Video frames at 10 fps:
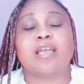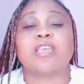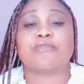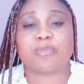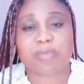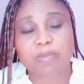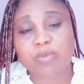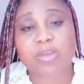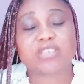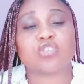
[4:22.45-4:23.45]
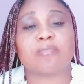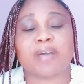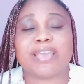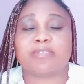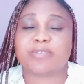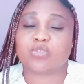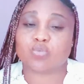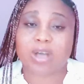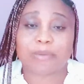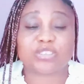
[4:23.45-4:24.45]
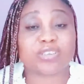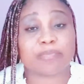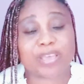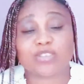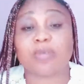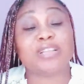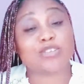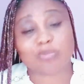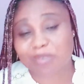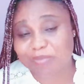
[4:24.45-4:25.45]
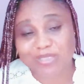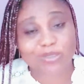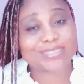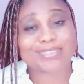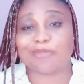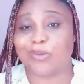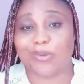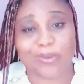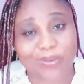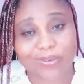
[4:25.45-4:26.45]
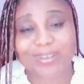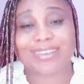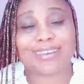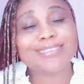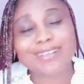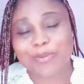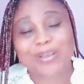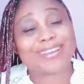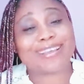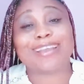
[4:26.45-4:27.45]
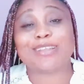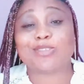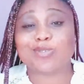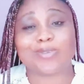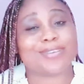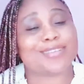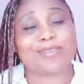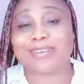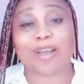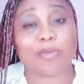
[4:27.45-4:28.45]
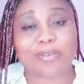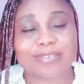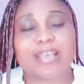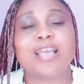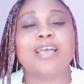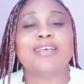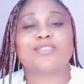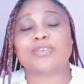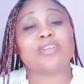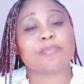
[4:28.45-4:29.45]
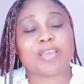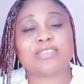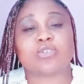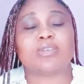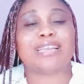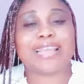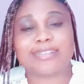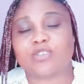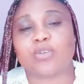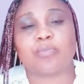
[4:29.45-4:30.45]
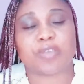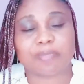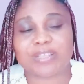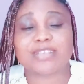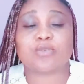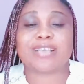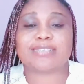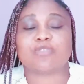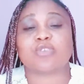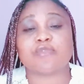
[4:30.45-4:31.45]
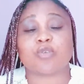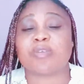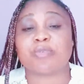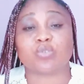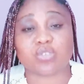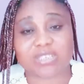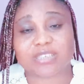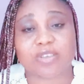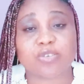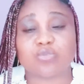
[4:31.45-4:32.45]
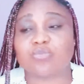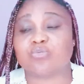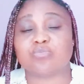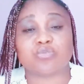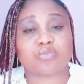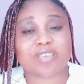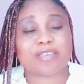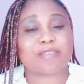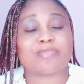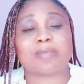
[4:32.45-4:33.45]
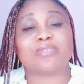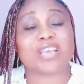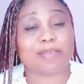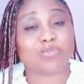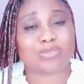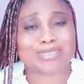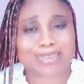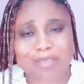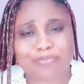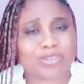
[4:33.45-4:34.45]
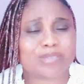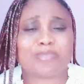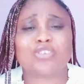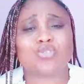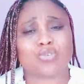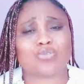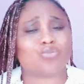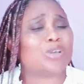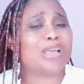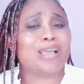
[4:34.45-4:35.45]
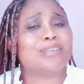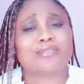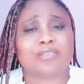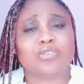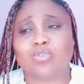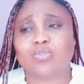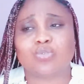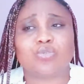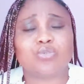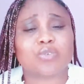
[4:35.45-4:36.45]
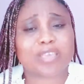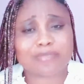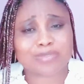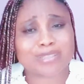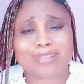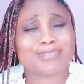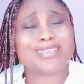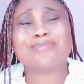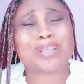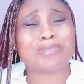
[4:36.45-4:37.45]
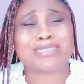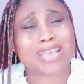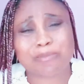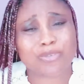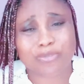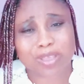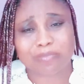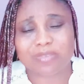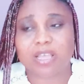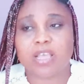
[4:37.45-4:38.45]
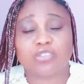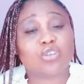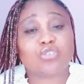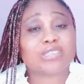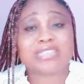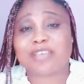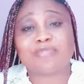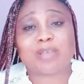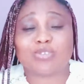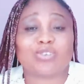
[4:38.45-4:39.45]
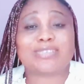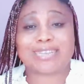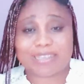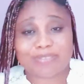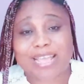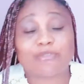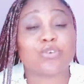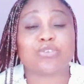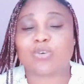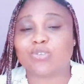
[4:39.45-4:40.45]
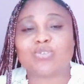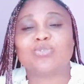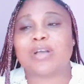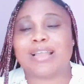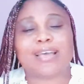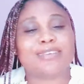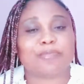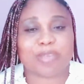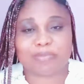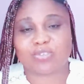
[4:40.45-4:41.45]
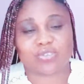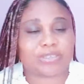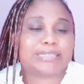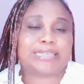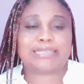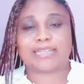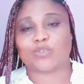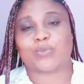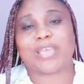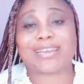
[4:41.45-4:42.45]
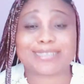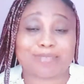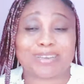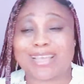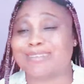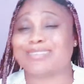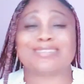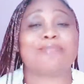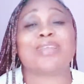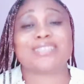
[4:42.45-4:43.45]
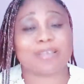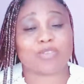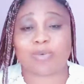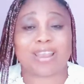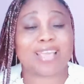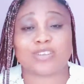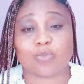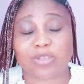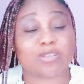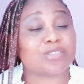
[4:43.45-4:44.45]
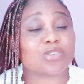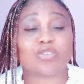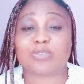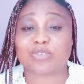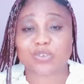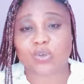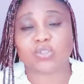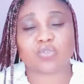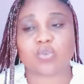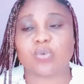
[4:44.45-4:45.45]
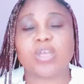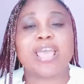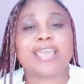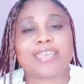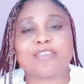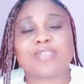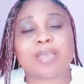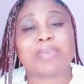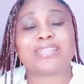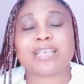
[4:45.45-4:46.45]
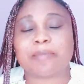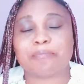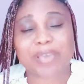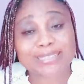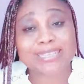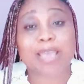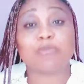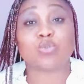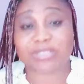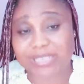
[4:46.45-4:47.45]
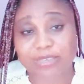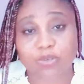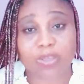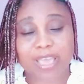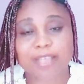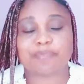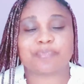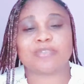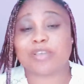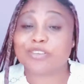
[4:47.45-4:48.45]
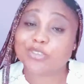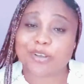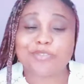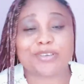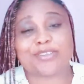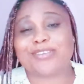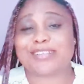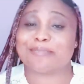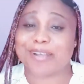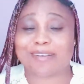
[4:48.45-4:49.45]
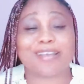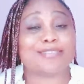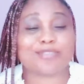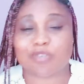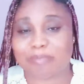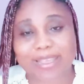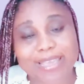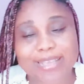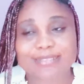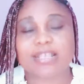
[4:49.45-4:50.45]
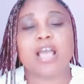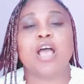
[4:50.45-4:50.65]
If the baby wakes up by maybe 2 hours, all depends on some babies, they don't sleep for long. When they hear a little noise, they're already awoken. So it all depends on the length of your baby. That's why I say you give your baby routine. It's very good. You give them time to sleep. Just make sure you give them the time frame. Don't just leave them to just live life. When you continue allowing the baby to just stay that way, anytime they like this sleep, anytime they like the wake, it's going to be difficult. So give them a bedtime routine. Okay, very sorry for the noise at the background. It's from my kids.